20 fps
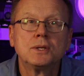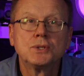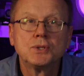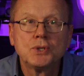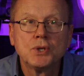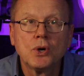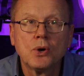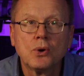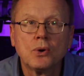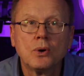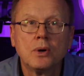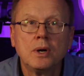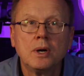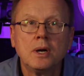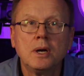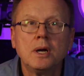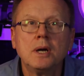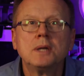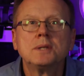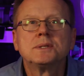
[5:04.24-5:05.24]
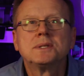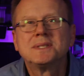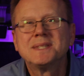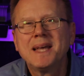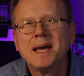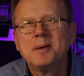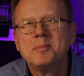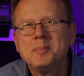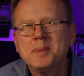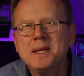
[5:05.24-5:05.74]
So, does
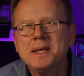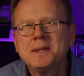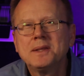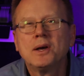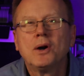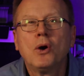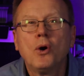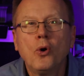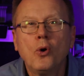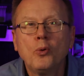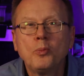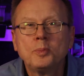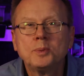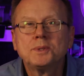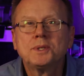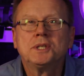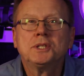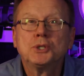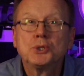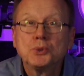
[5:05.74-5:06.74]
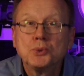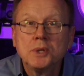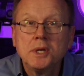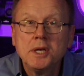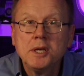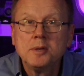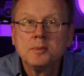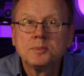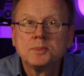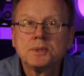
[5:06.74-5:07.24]
that mean the hopes and
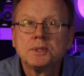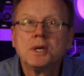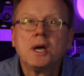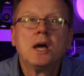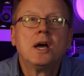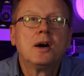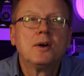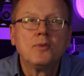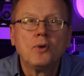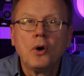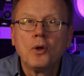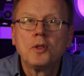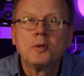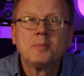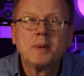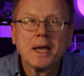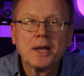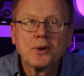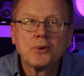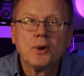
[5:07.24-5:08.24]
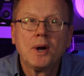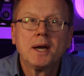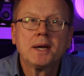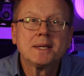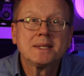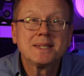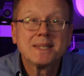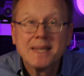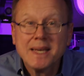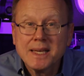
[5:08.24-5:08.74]
dreams of all of
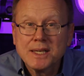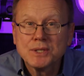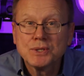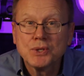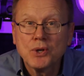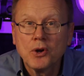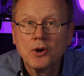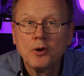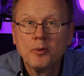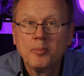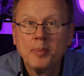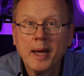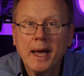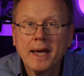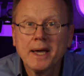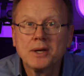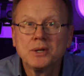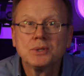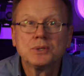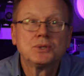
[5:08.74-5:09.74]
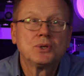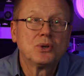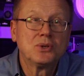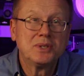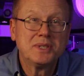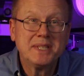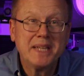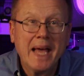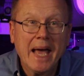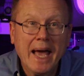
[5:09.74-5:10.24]
Micronics' Kickstarter backers
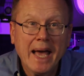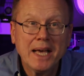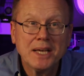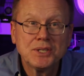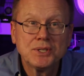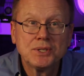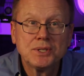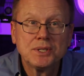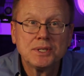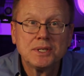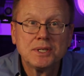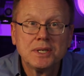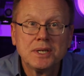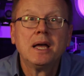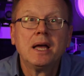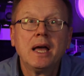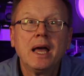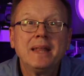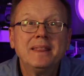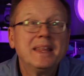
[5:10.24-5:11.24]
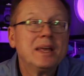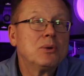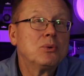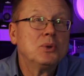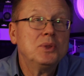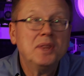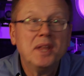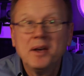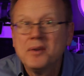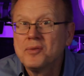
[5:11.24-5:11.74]
are dashed? And they
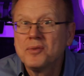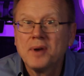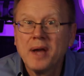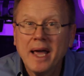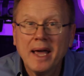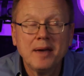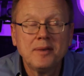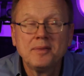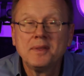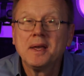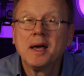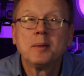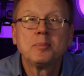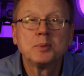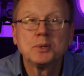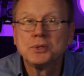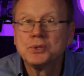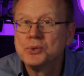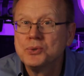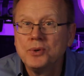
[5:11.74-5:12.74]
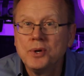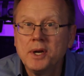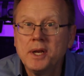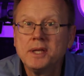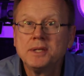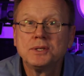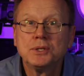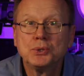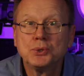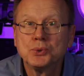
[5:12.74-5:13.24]
will never have the
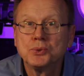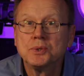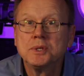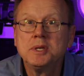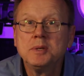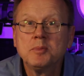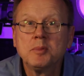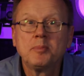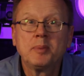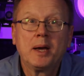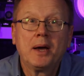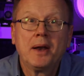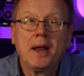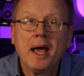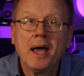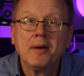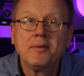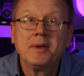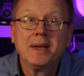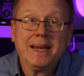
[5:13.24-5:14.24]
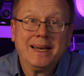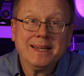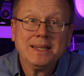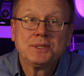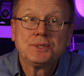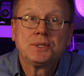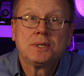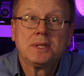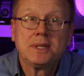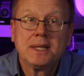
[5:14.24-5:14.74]
opportunity to dream about having an
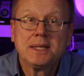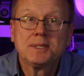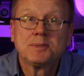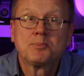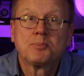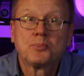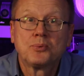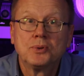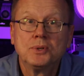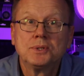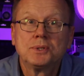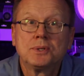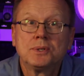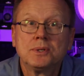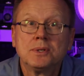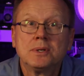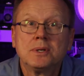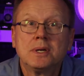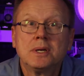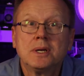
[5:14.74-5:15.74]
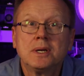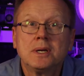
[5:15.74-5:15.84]
S L S printer?